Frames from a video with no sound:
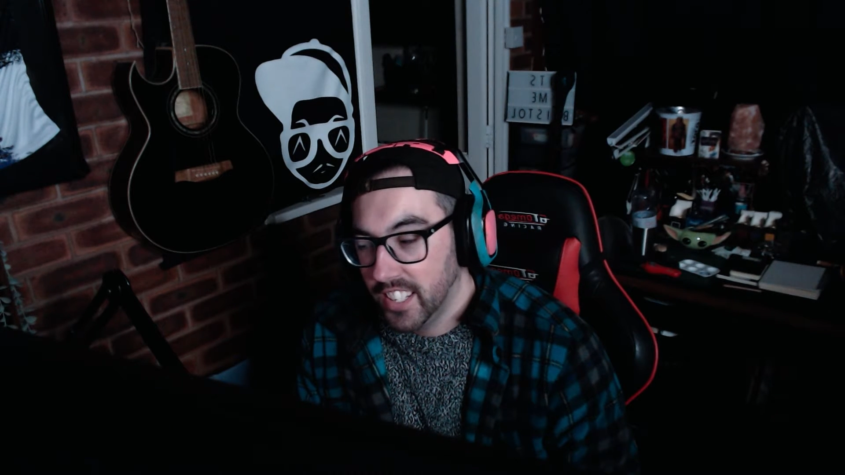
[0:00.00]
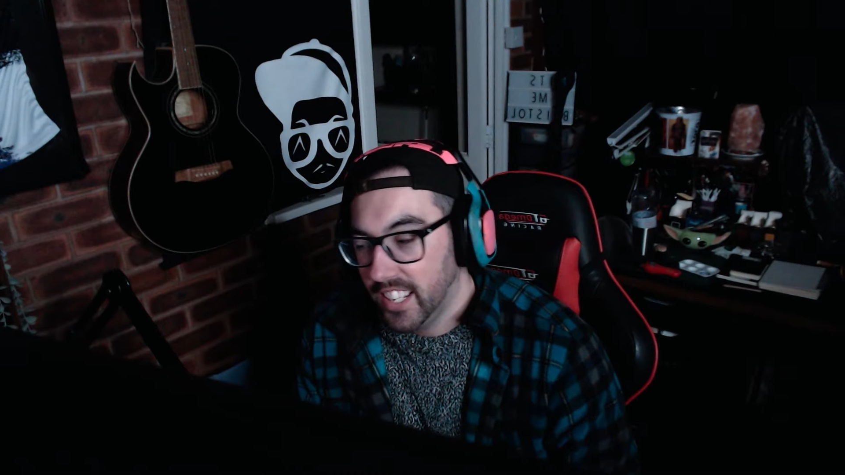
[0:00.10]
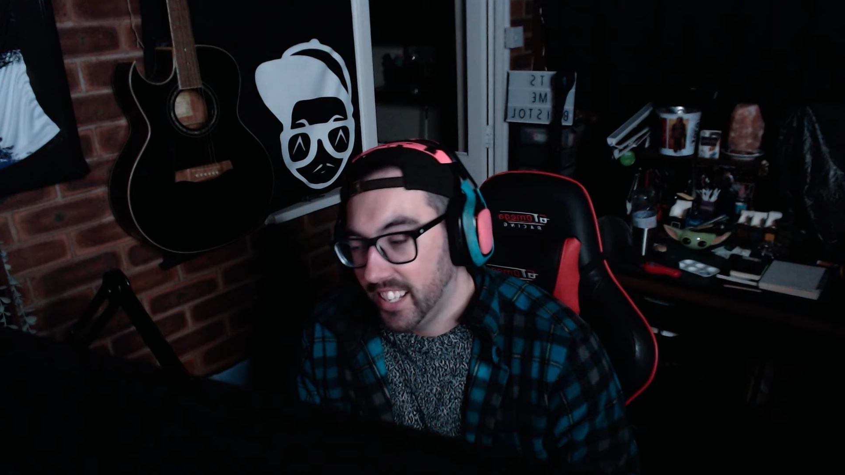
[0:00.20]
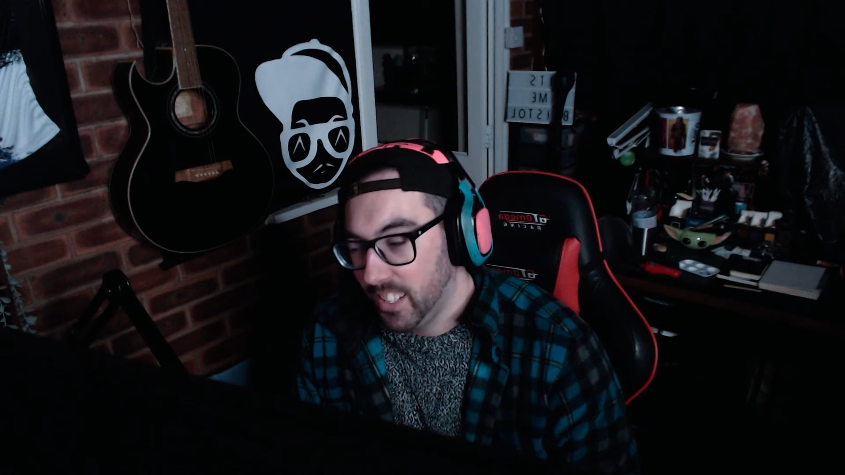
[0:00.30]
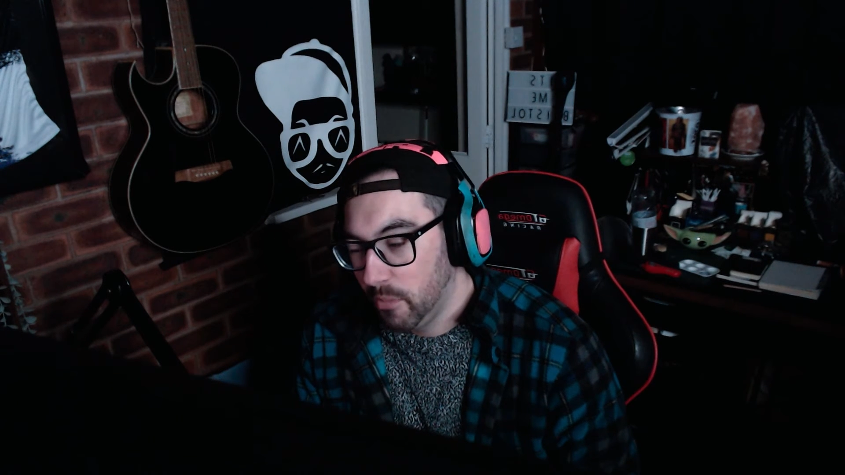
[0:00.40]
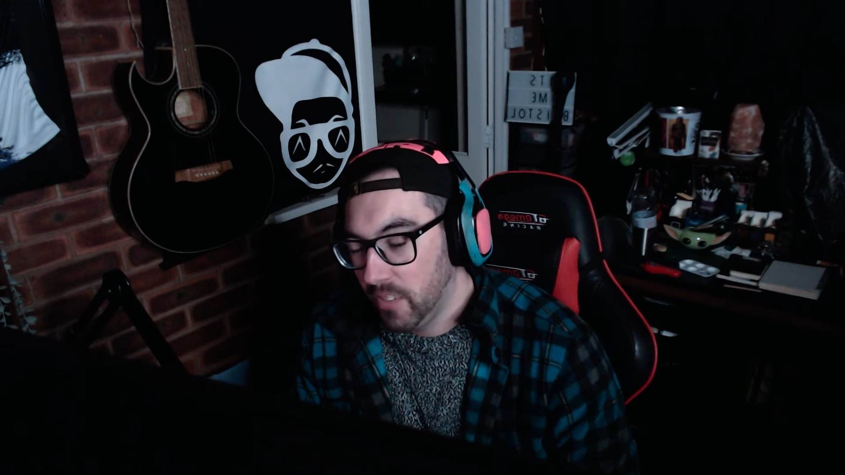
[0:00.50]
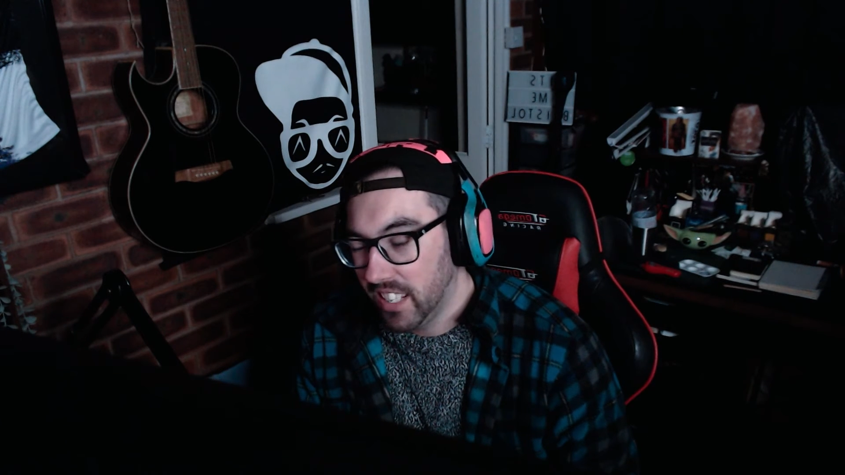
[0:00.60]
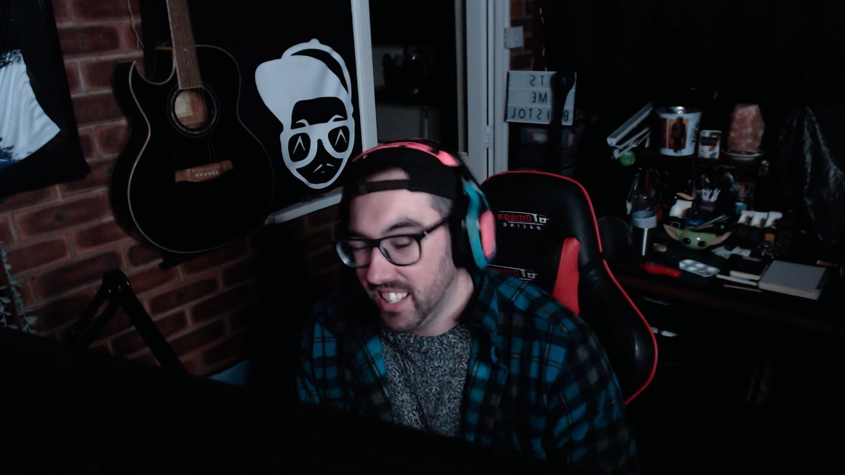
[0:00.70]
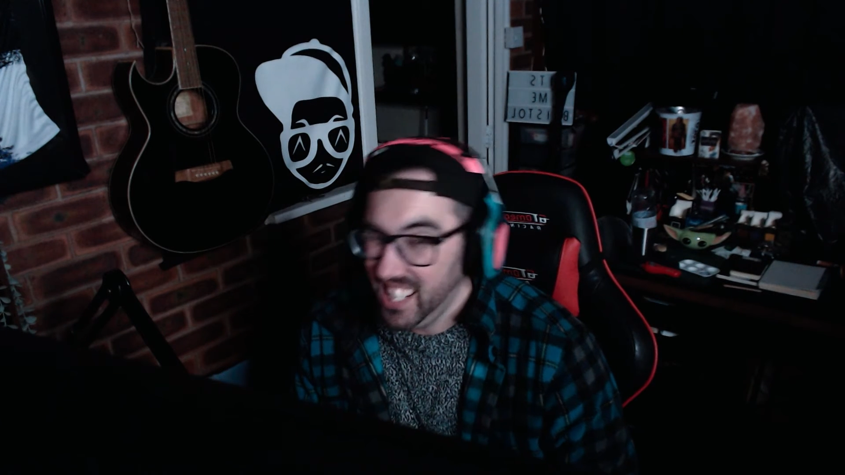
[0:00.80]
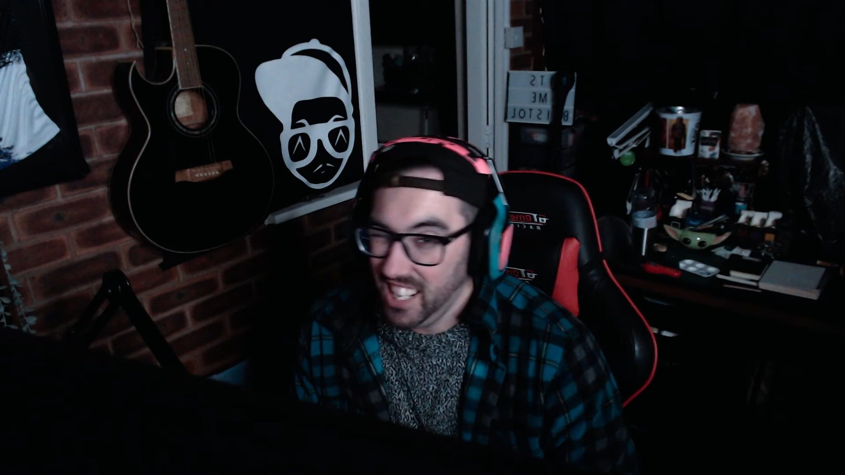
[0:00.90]
and you think
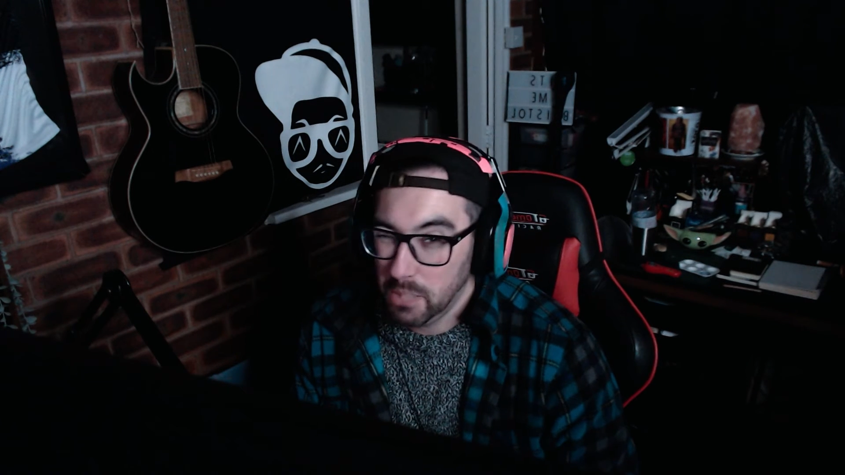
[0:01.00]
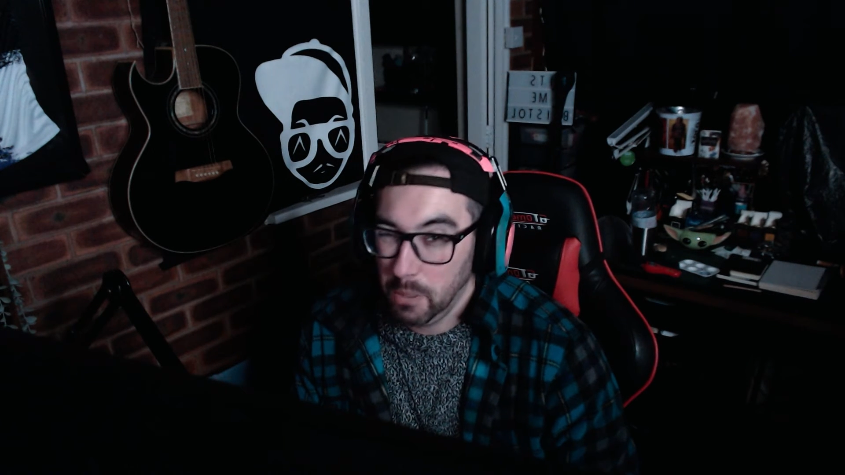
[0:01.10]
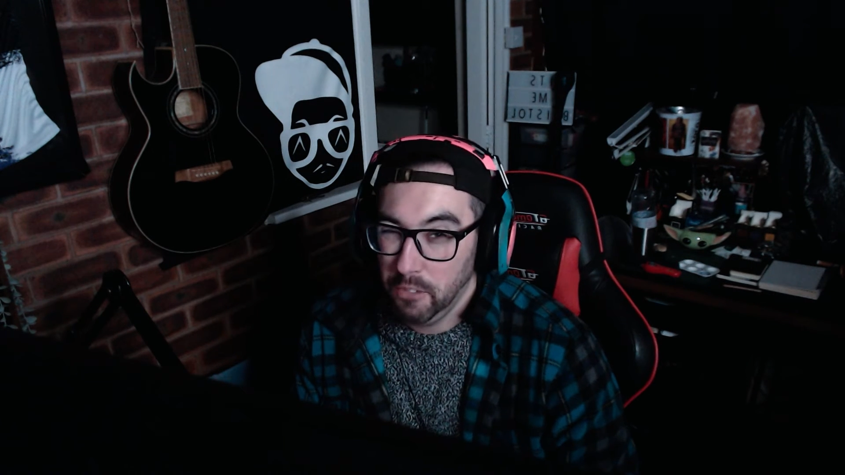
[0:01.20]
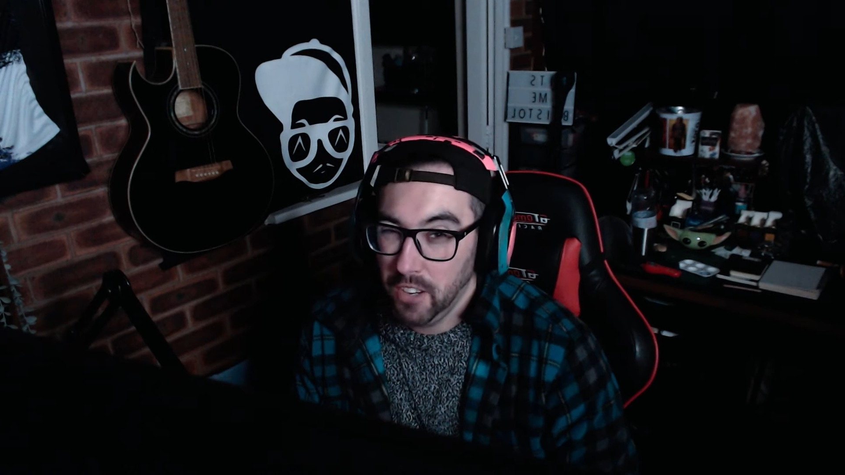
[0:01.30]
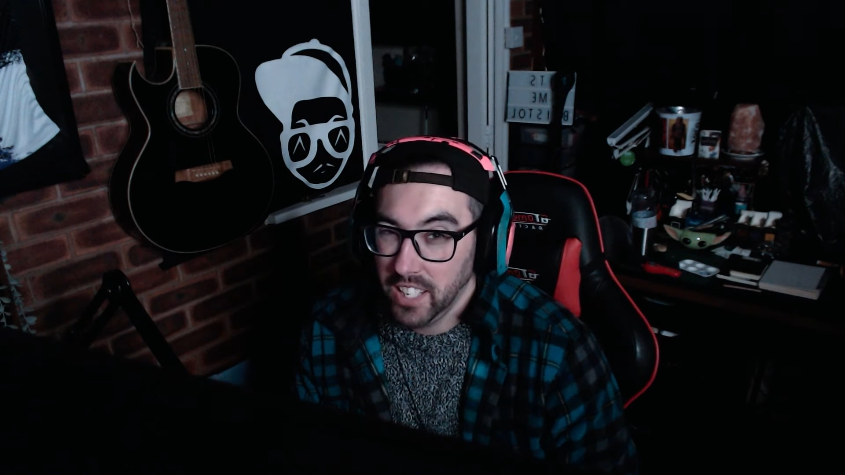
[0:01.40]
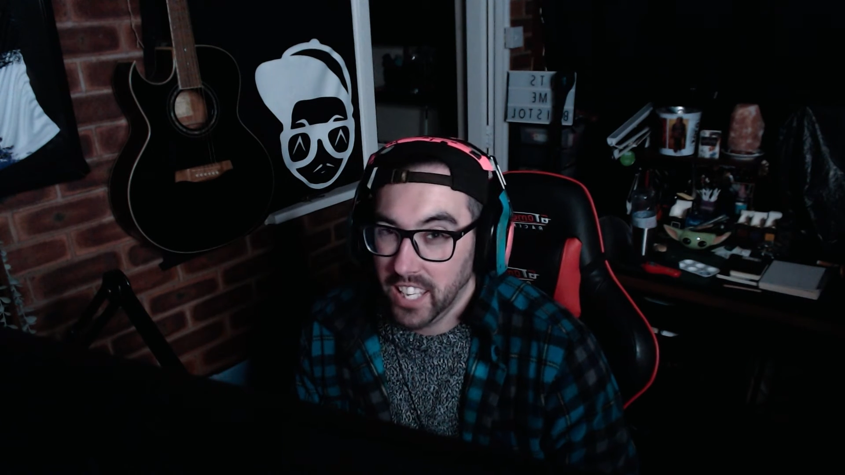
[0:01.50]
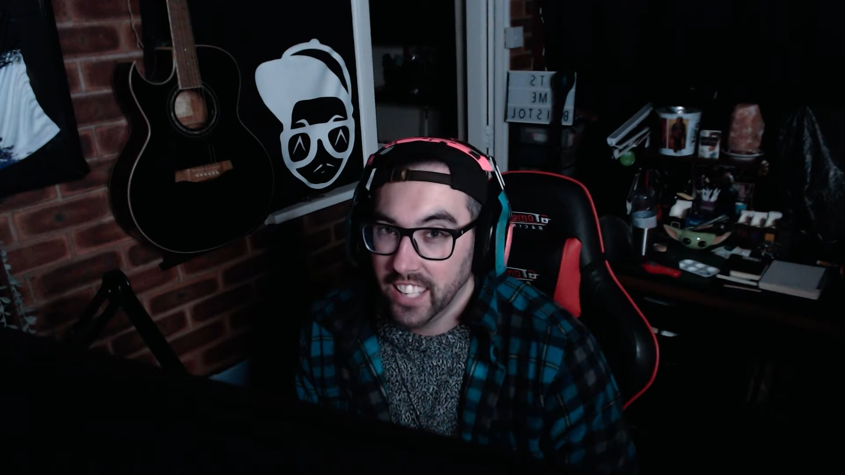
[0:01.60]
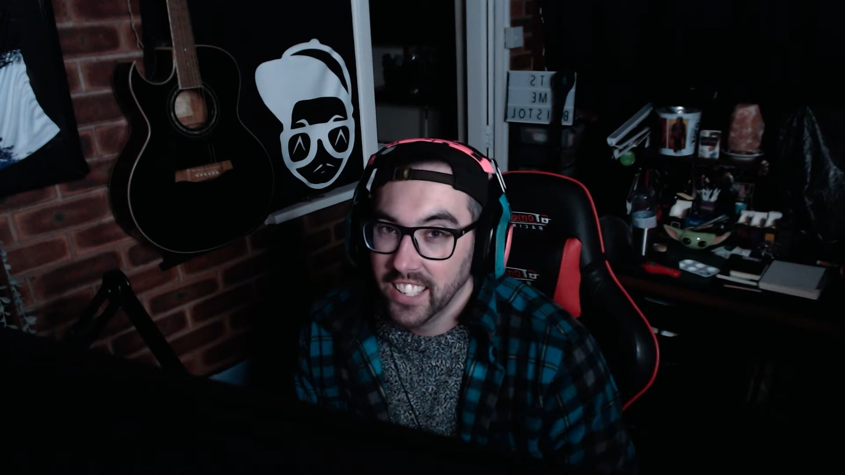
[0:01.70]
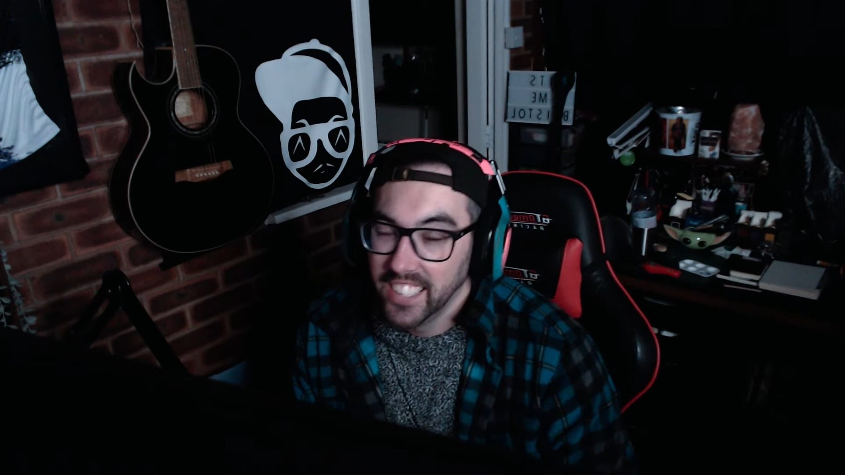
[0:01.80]
that looks a bit funky,